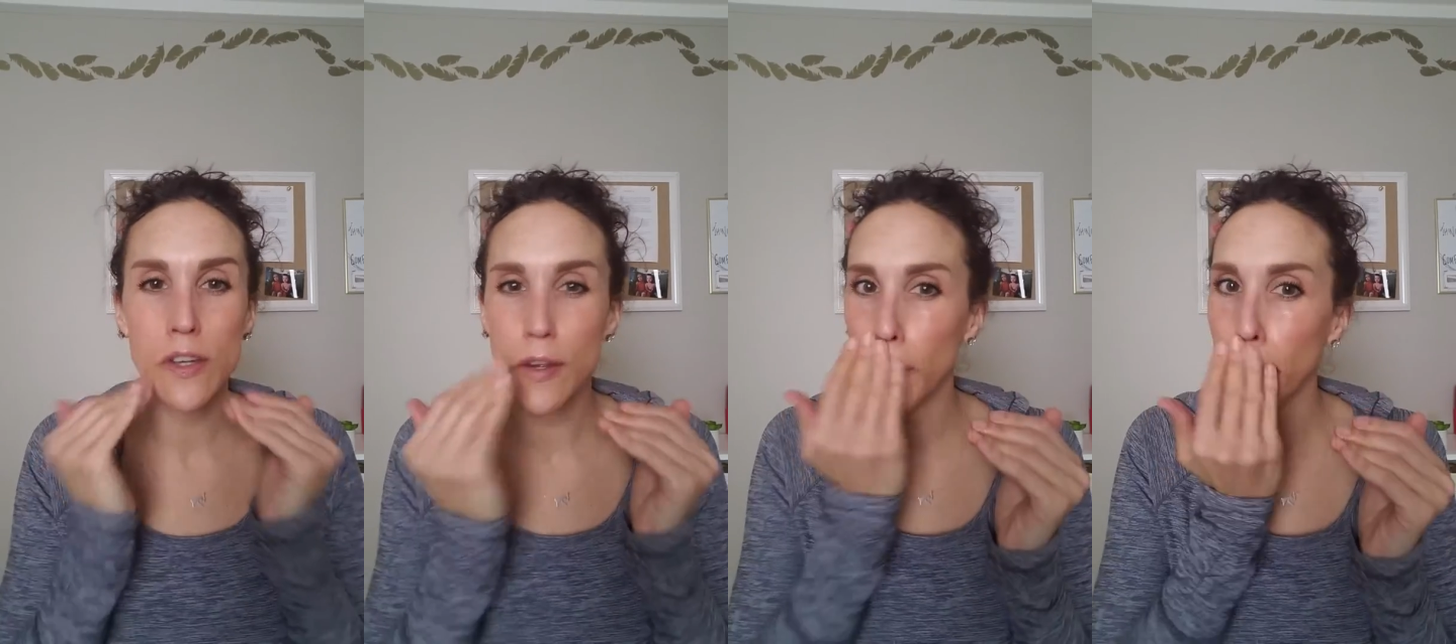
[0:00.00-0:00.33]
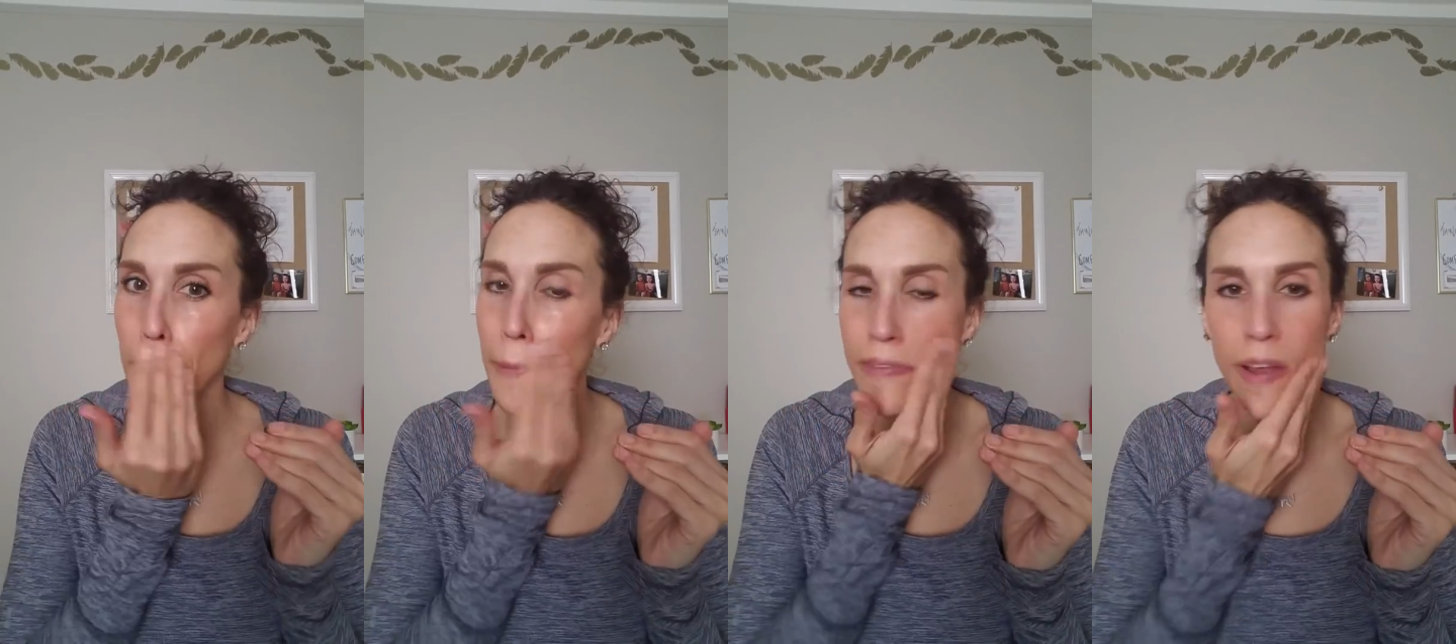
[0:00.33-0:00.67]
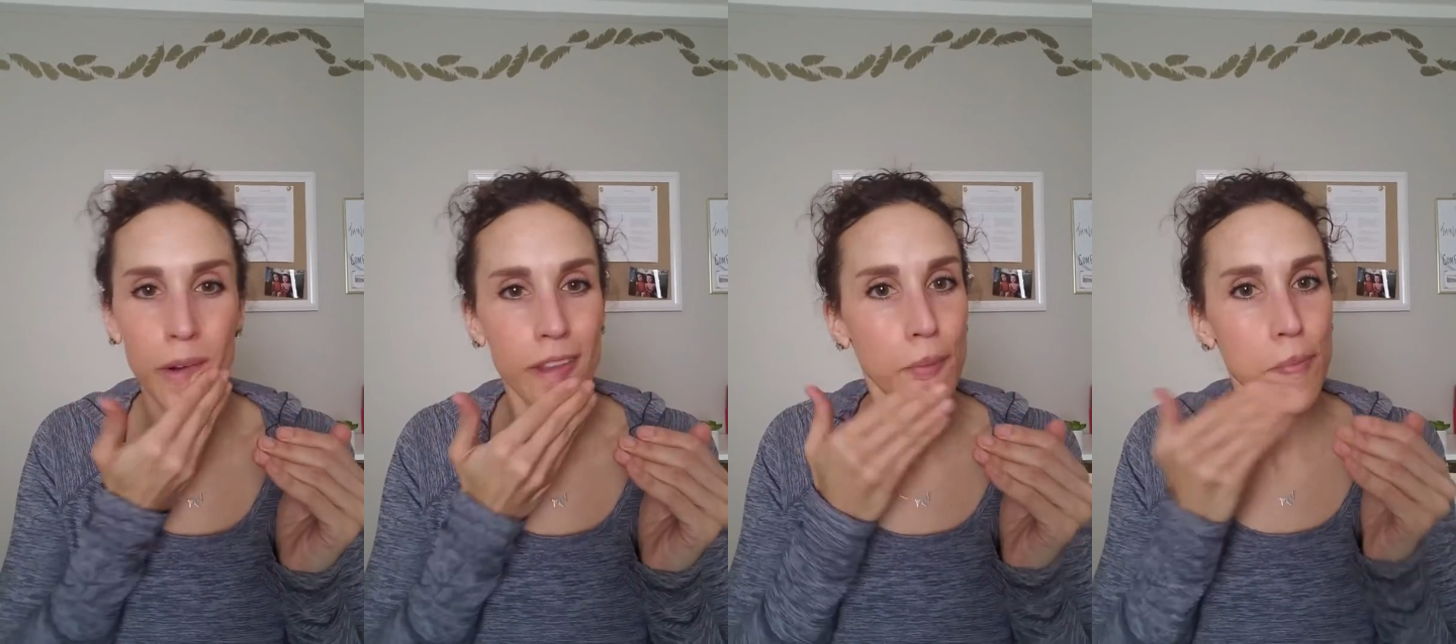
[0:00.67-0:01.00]
You could put this on
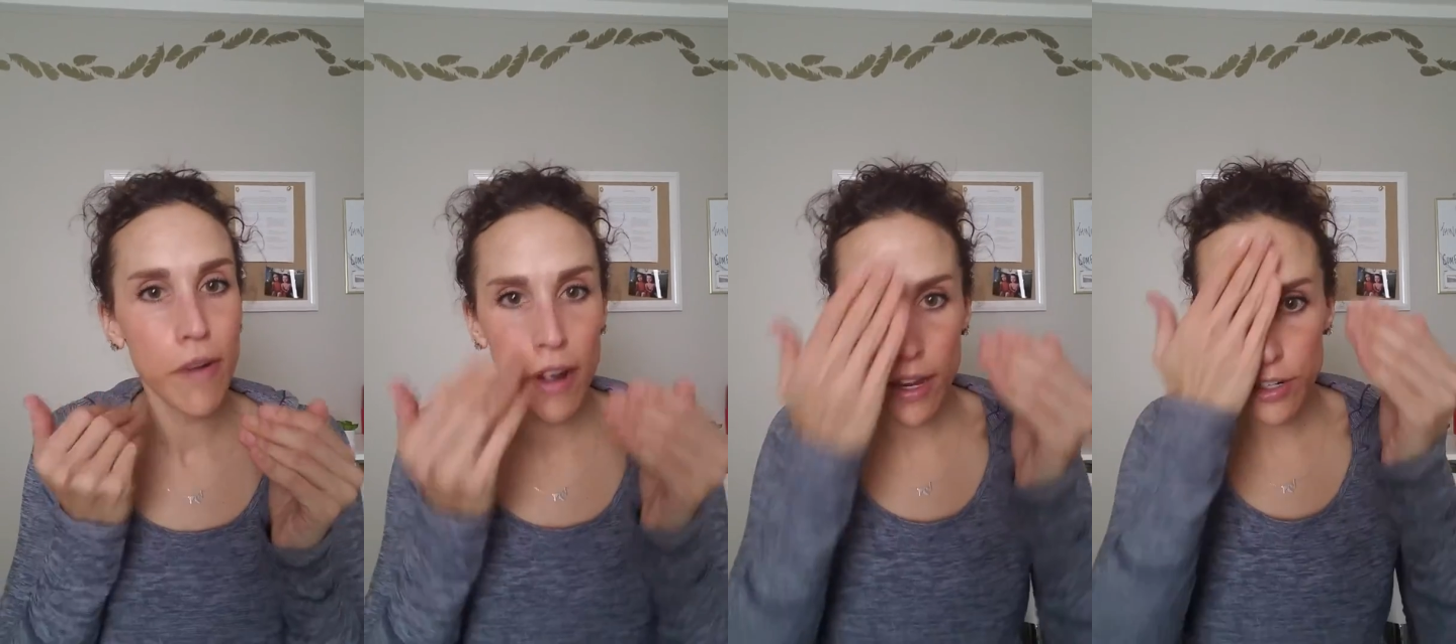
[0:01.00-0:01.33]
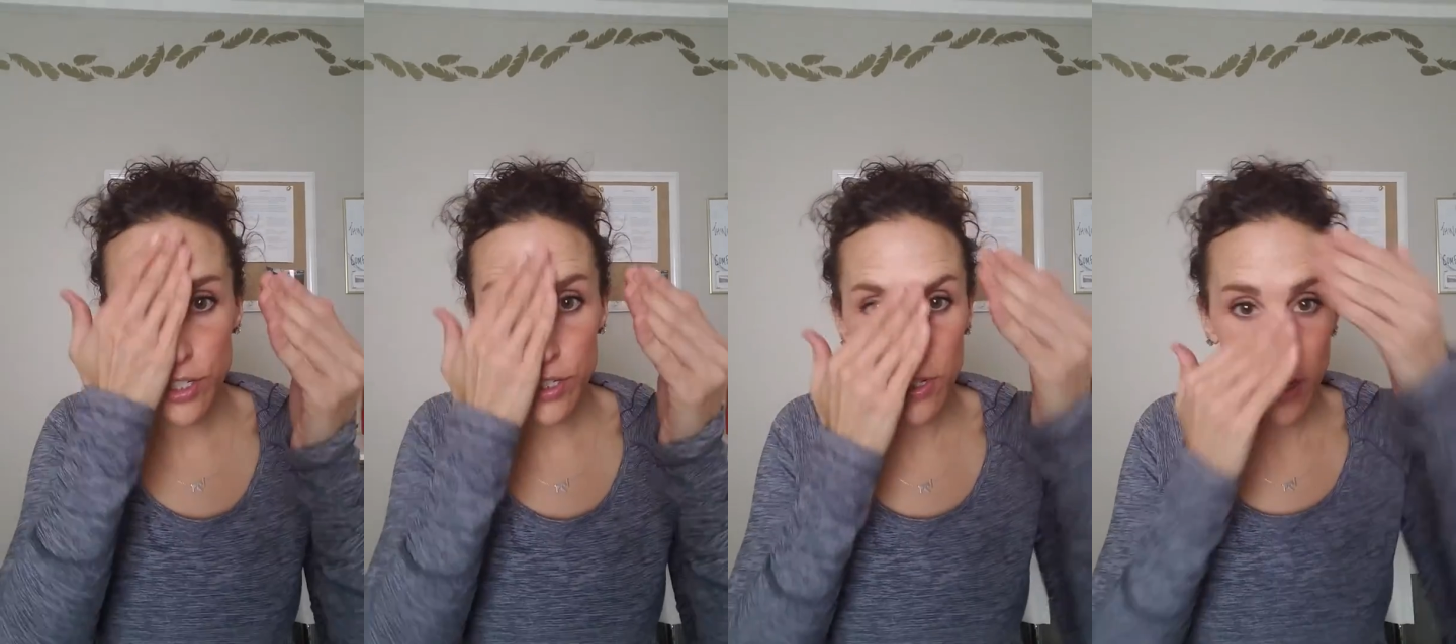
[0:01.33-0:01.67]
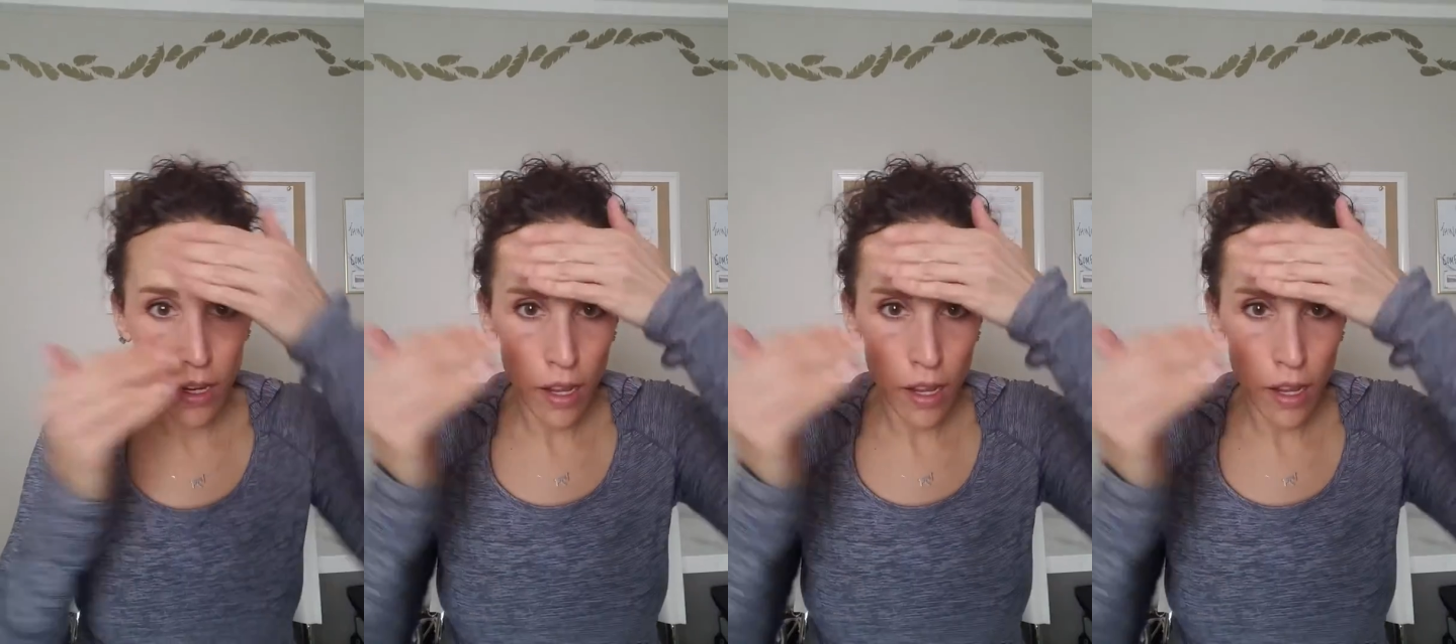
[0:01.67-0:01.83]
with a brush.